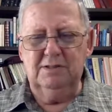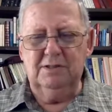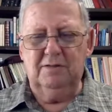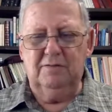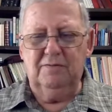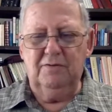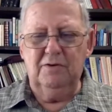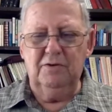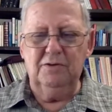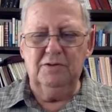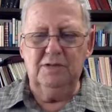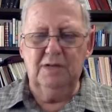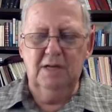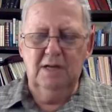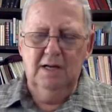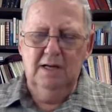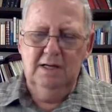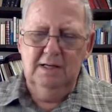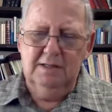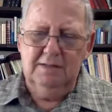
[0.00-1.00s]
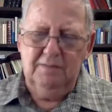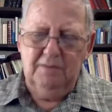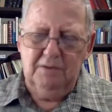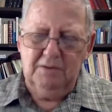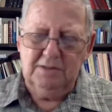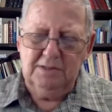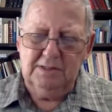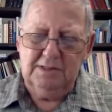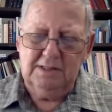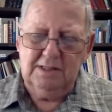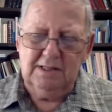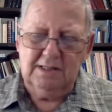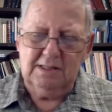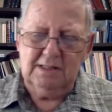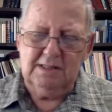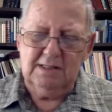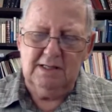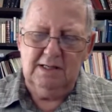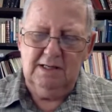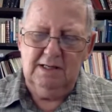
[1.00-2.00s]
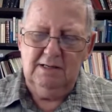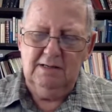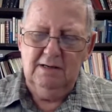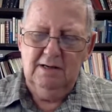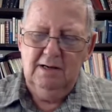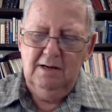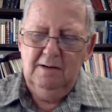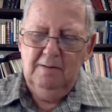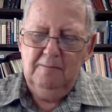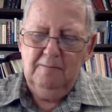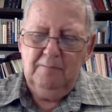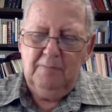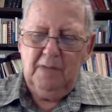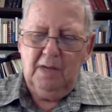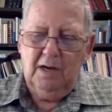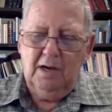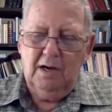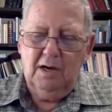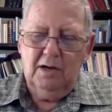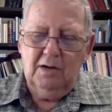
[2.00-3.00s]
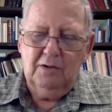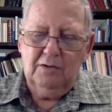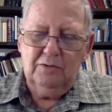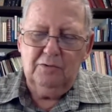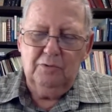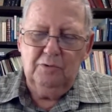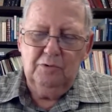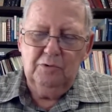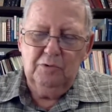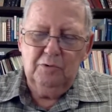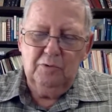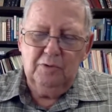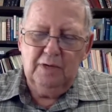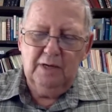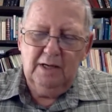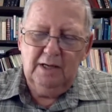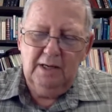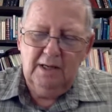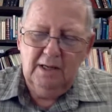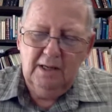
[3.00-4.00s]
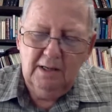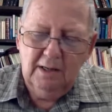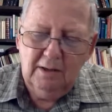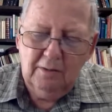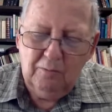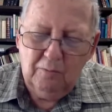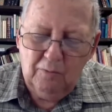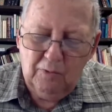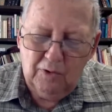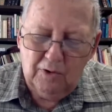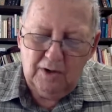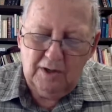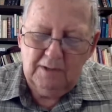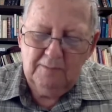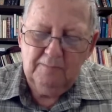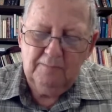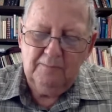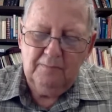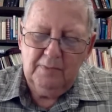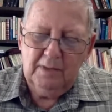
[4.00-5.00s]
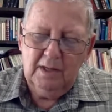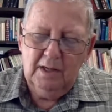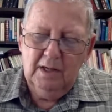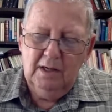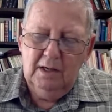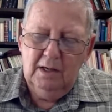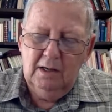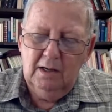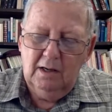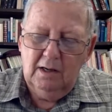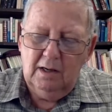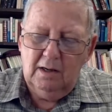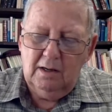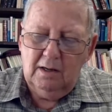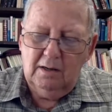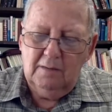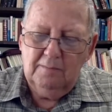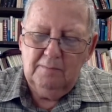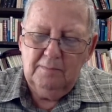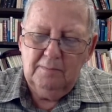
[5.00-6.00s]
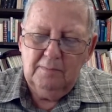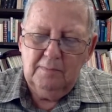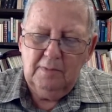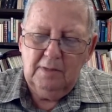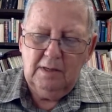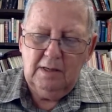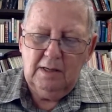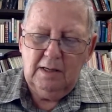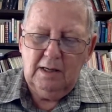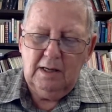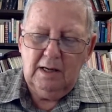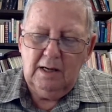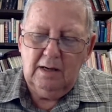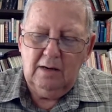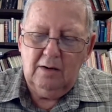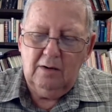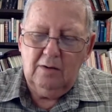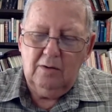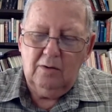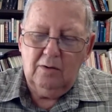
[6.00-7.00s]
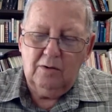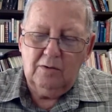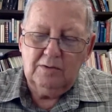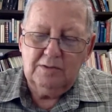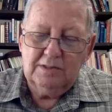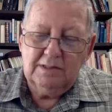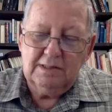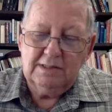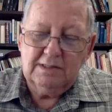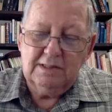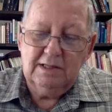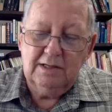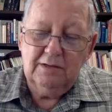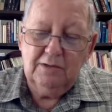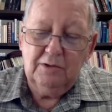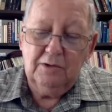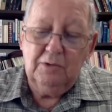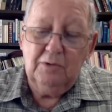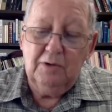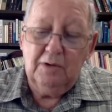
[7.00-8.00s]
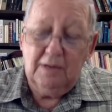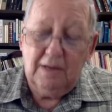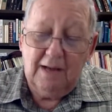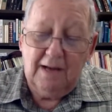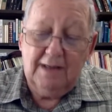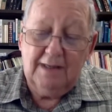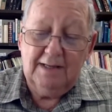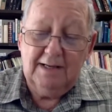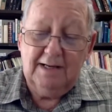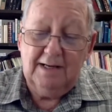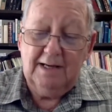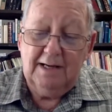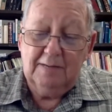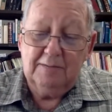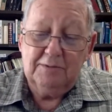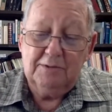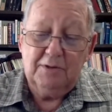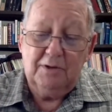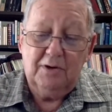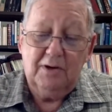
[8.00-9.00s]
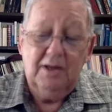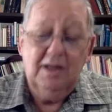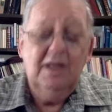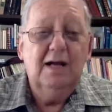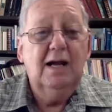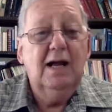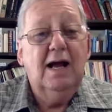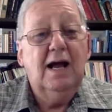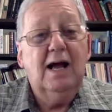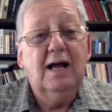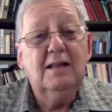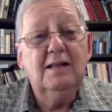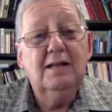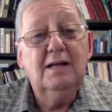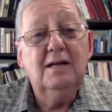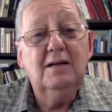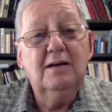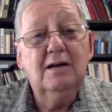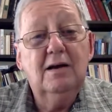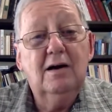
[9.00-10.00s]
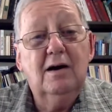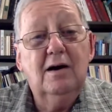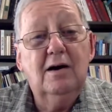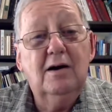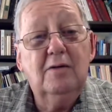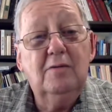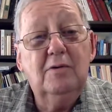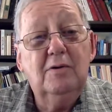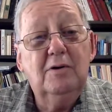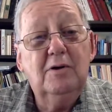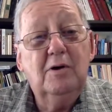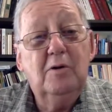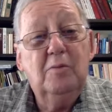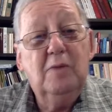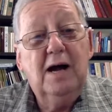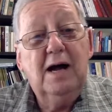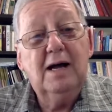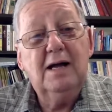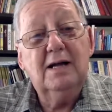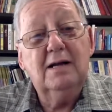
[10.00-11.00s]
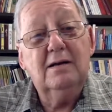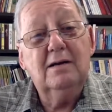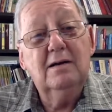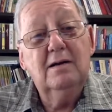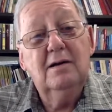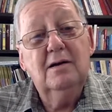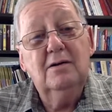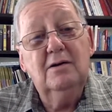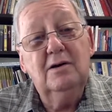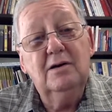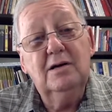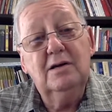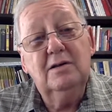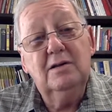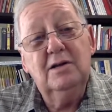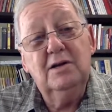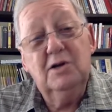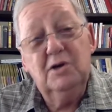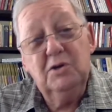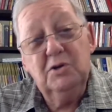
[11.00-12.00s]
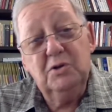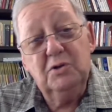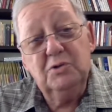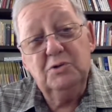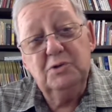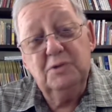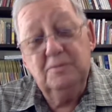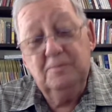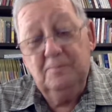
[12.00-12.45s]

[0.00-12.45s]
The first is verses 16 through 21, uh, or 16 through 19, I'm sorry. And then we'll go back and look at the others.